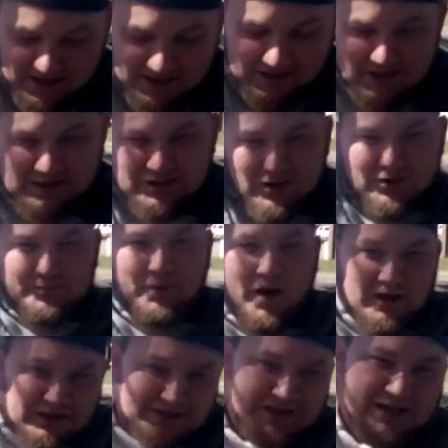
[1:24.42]
Let's so, go to so,
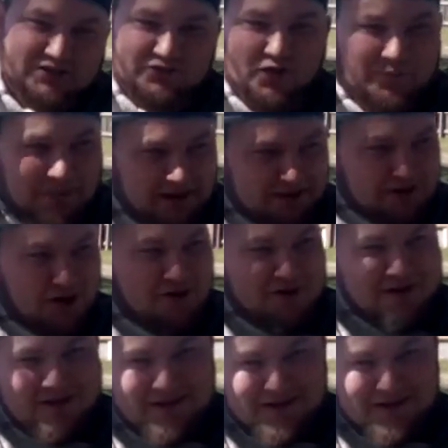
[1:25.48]
politics for a minute. Though. Okay,